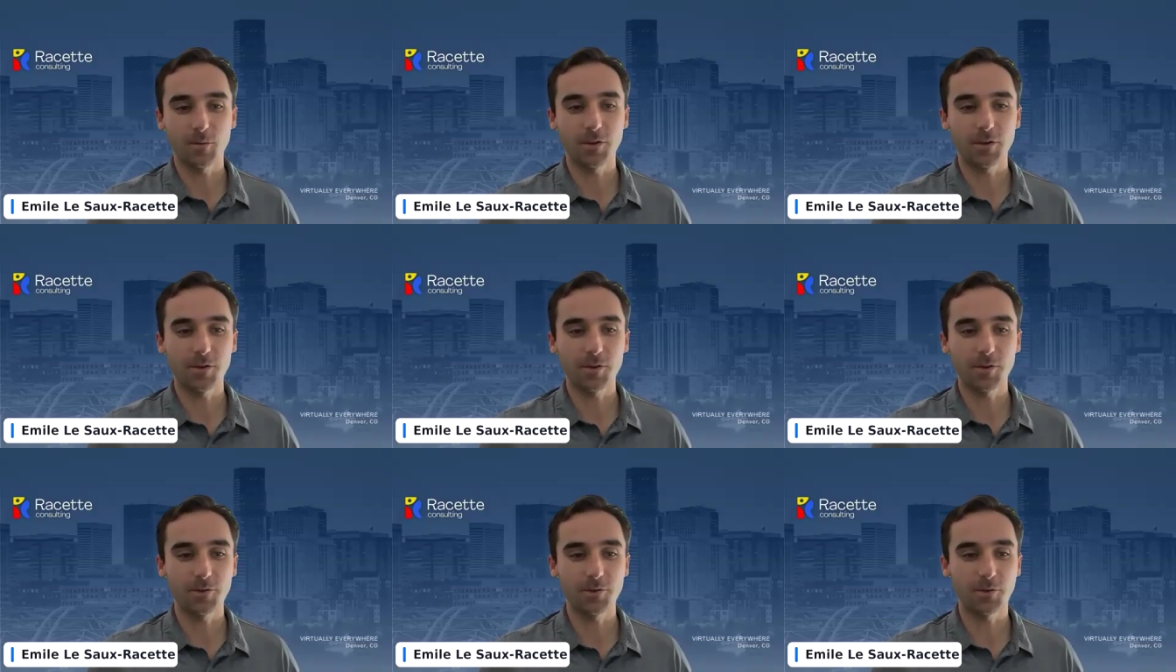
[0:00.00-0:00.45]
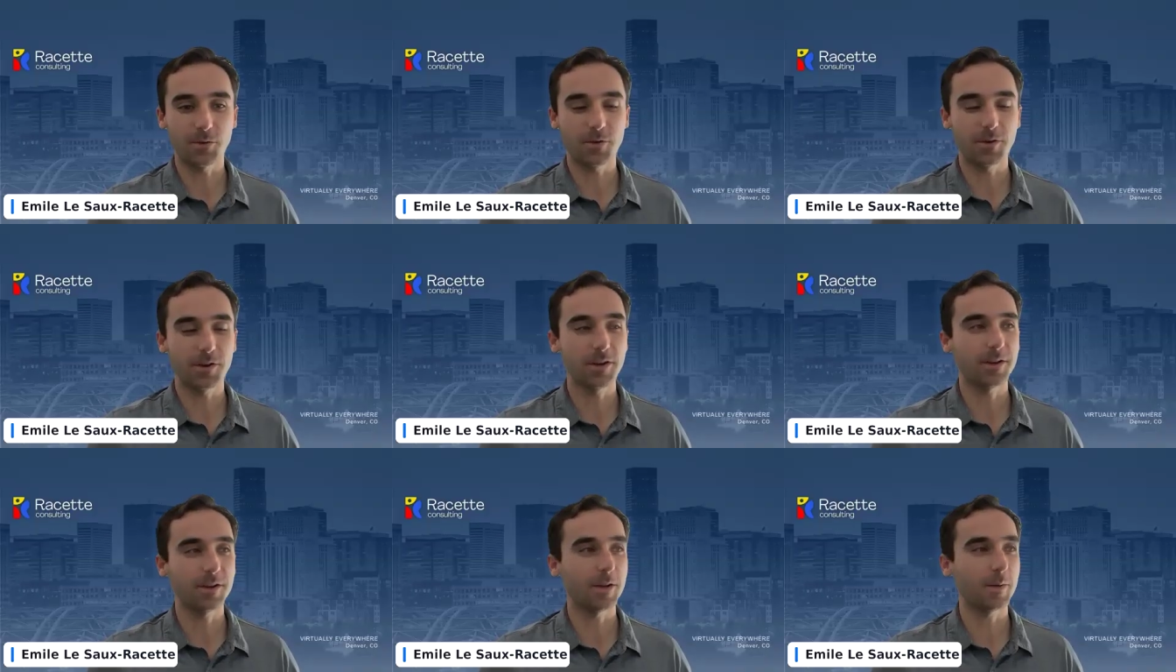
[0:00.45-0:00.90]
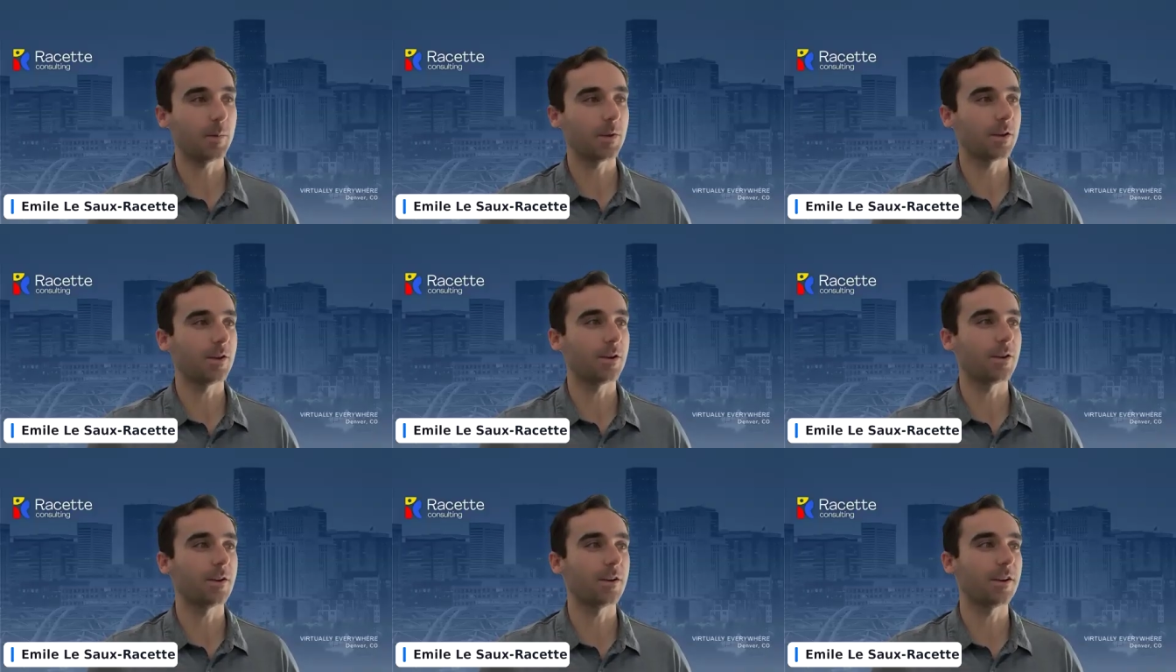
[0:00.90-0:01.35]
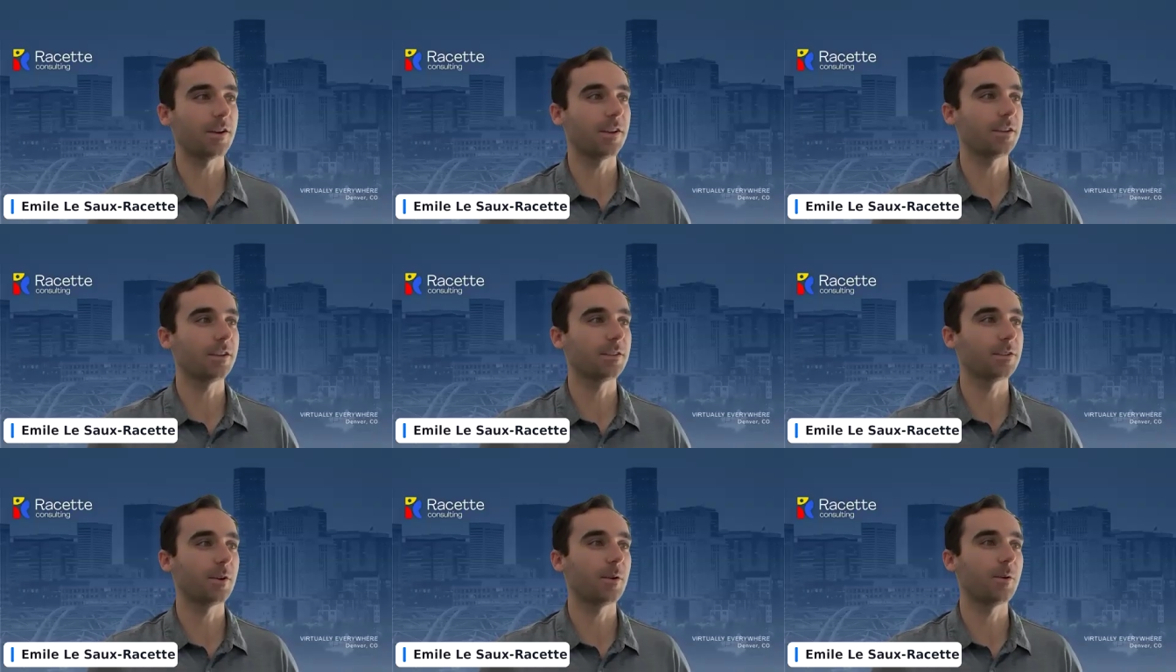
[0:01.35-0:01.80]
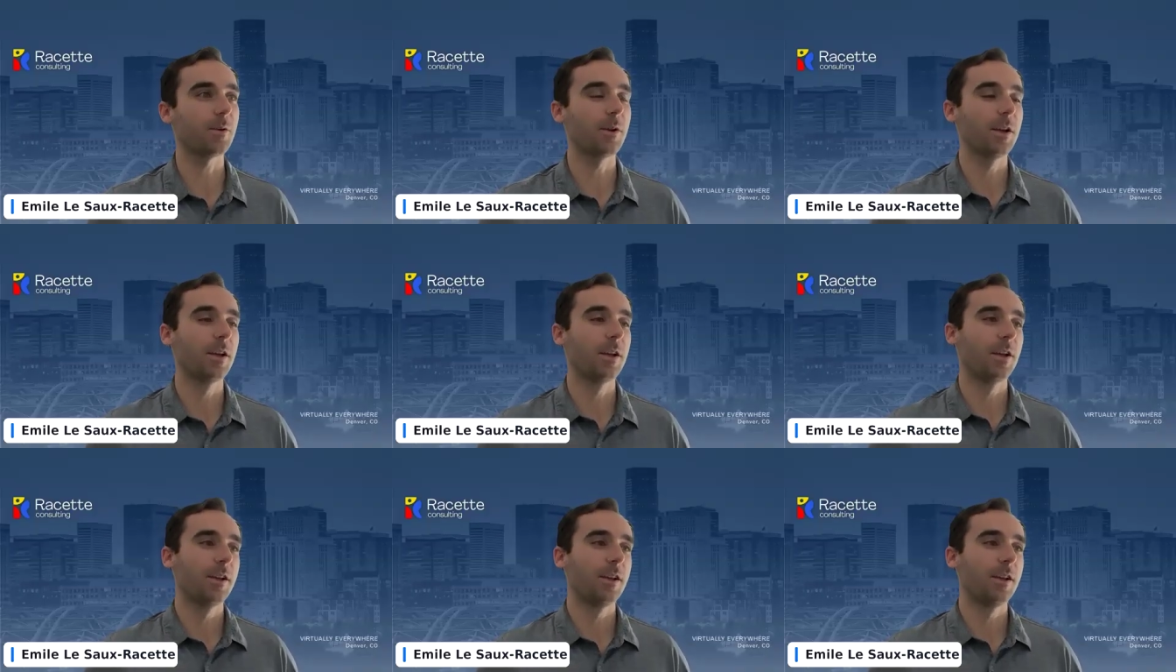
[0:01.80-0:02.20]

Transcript: with you, Tori, in Epic Gardening. So